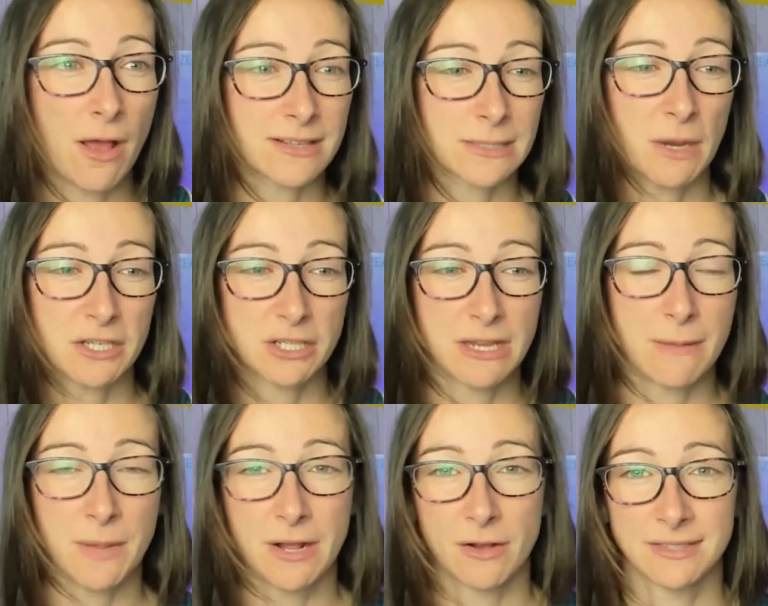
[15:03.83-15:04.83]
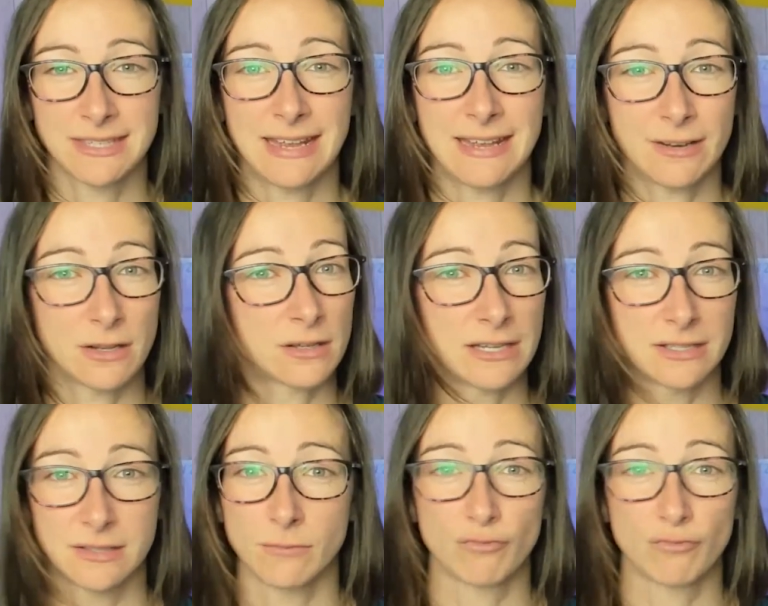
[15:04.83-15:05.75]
especially because it can